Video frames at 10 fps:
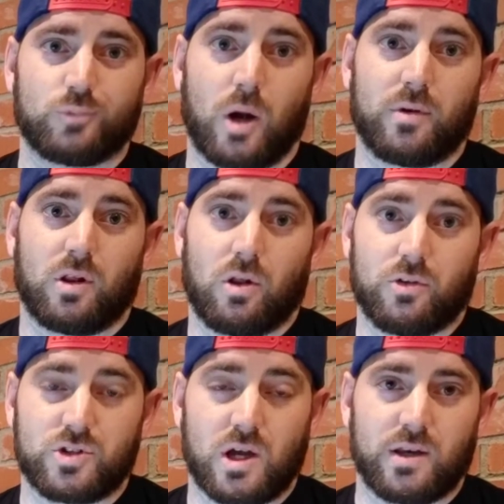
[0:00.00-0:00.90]
Robbie
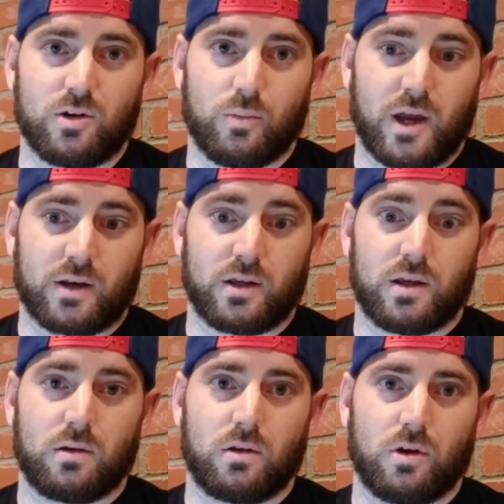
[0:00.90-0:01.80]
Lawler's not Neil
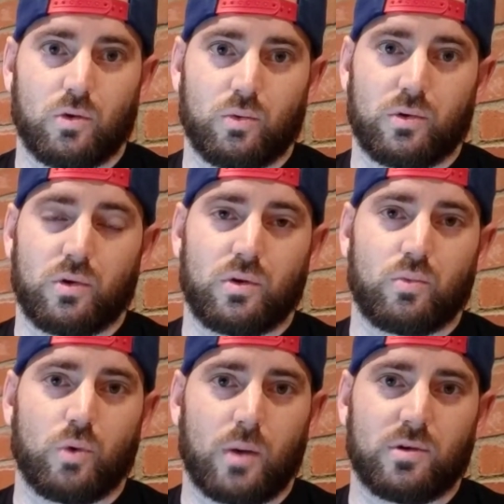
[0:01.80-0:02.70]
Magny.
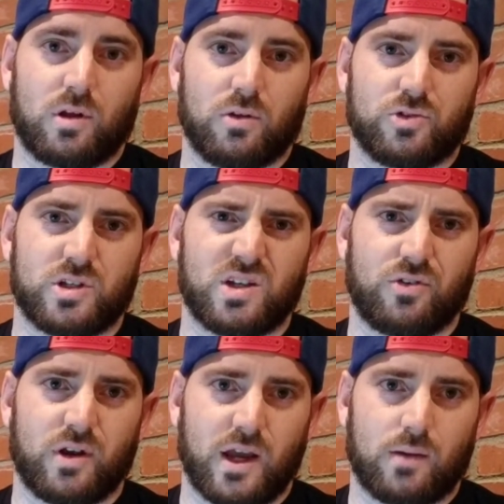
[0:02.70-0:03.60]
Robbie Lawler's a
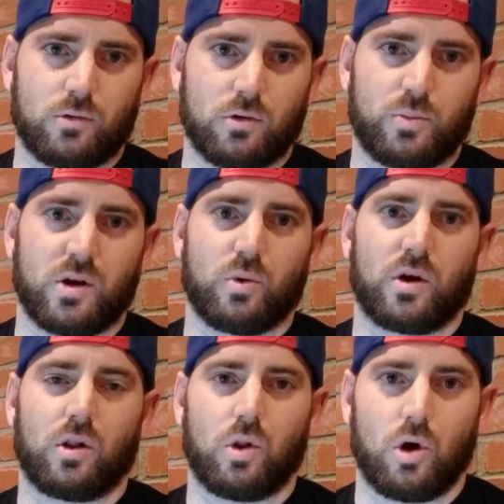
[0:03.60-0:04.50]
different animal, been
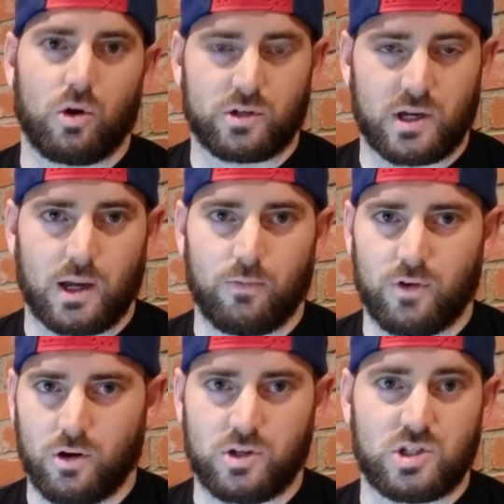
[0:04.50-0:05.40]
around a long time,
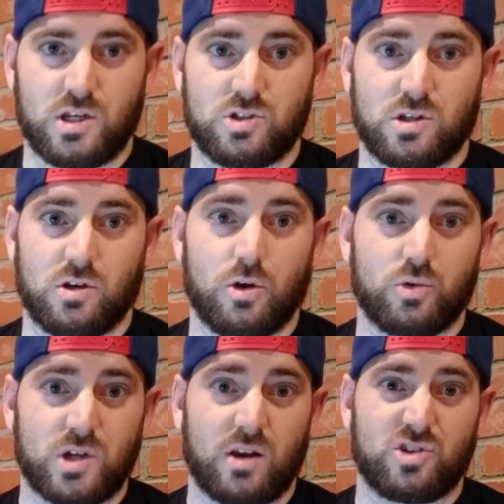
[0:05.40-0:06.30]
very seasoned,
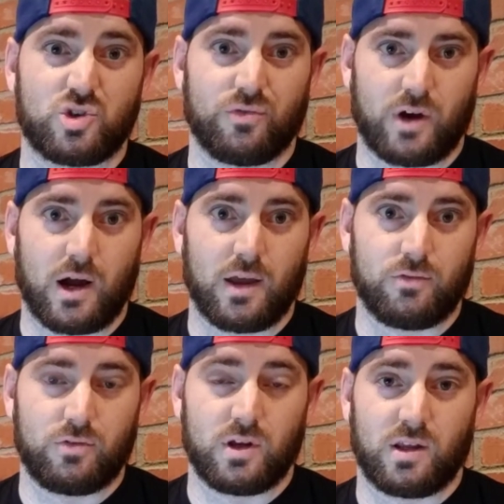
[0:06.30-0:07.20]
knows how to
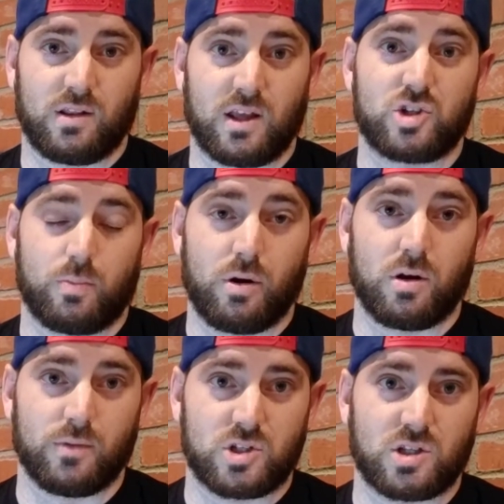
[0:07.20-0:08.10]
survive, unless you
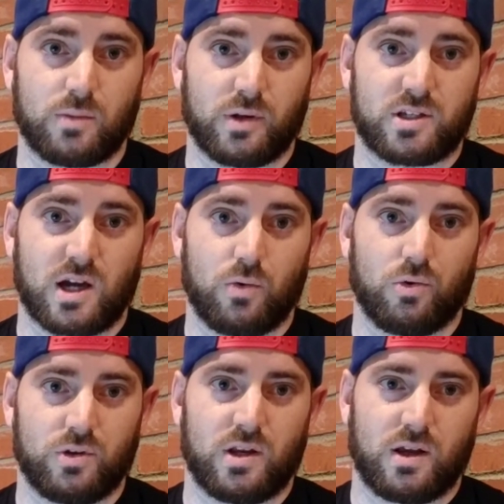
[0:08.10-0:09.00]
put him to sleep like
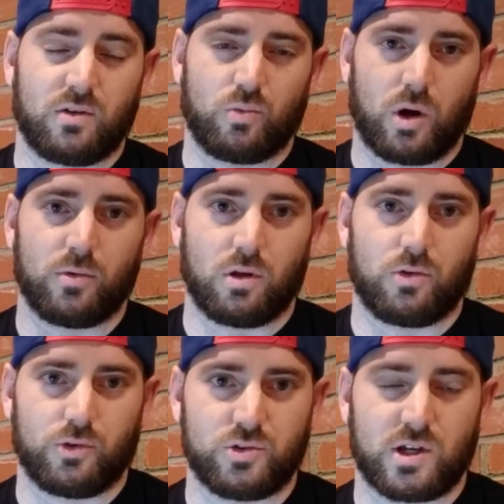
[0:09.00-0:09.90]
Tyrone did. Robbie
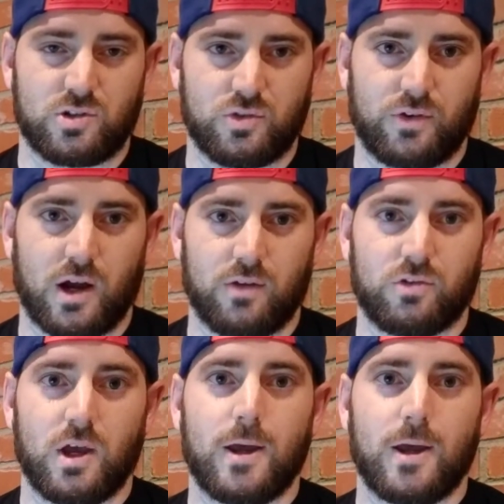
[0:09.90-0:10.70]
Lawler knows how to survive.